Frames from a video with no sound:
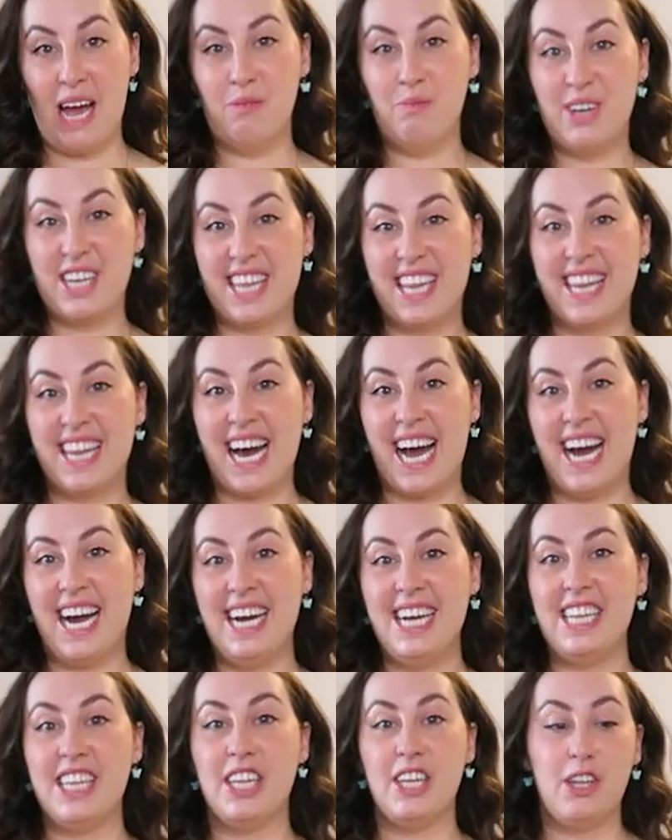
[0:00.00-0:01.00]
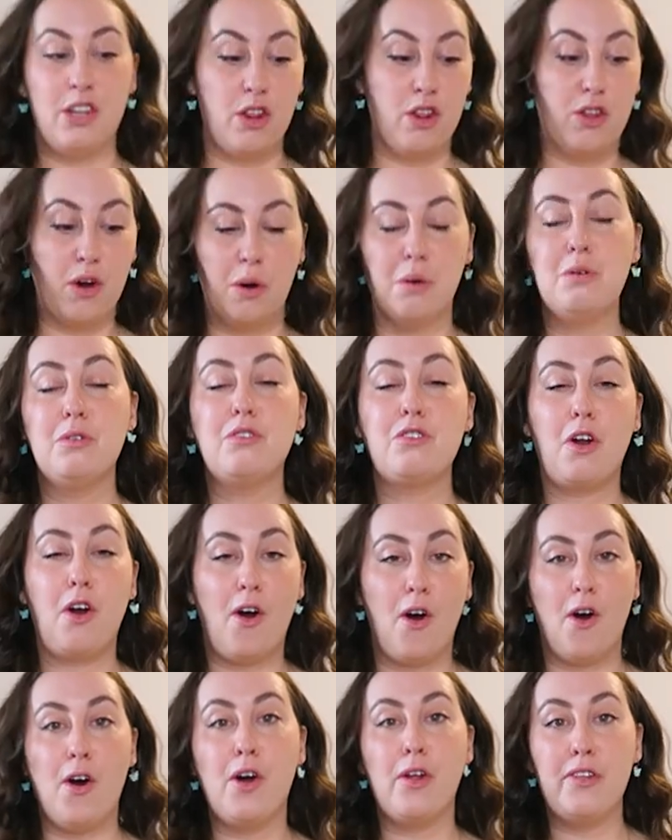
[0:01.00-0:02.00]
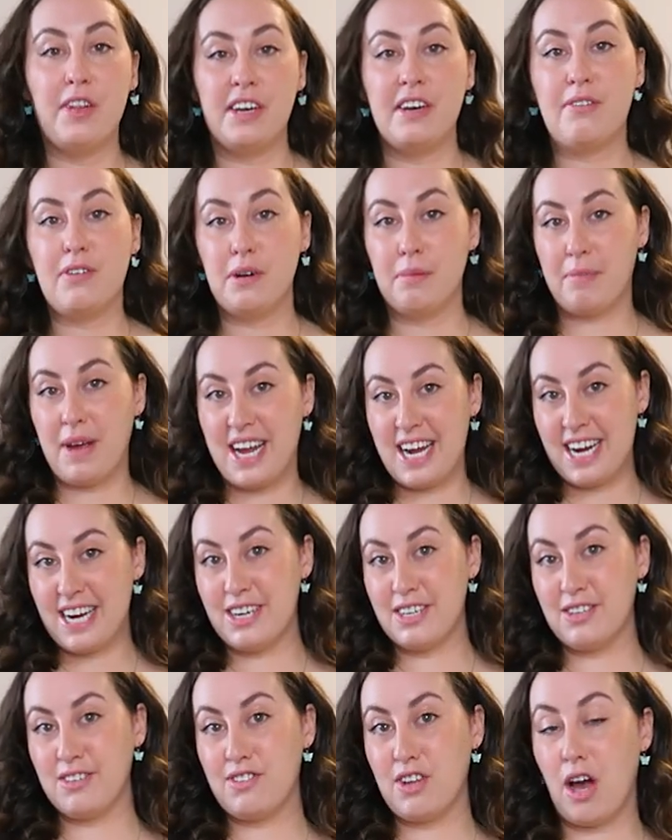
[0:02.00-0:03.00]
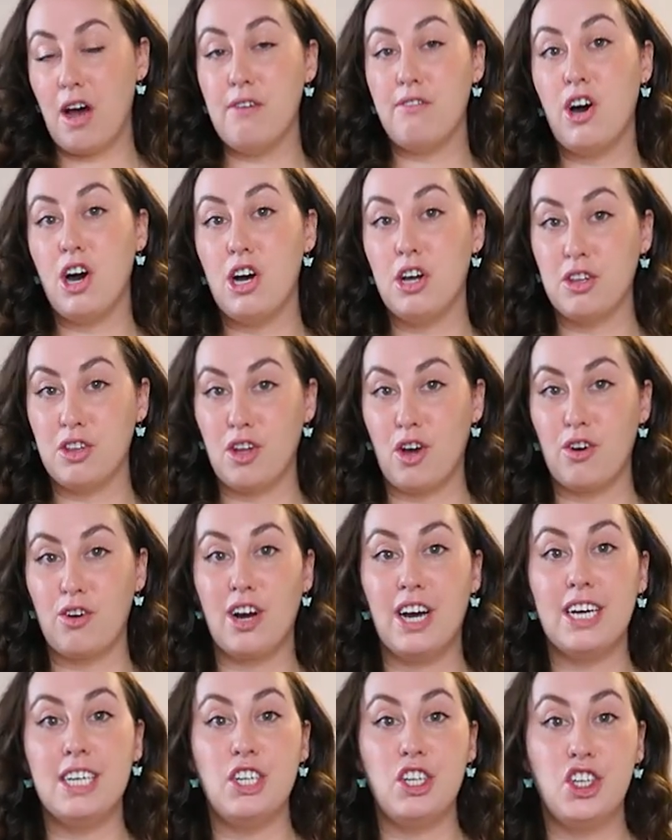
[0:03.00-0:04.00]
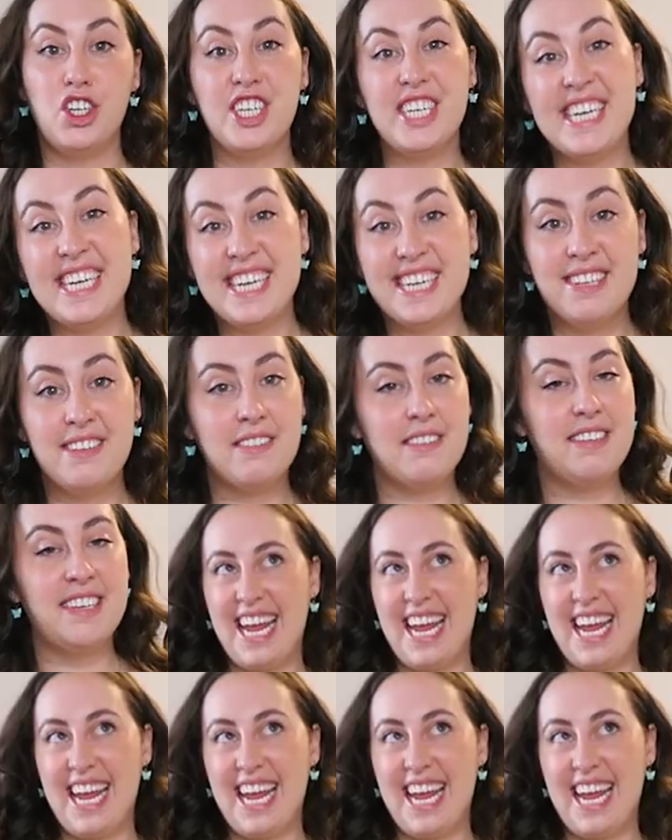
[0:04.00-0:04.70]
And with that, those are all the different pairs of Halara jeans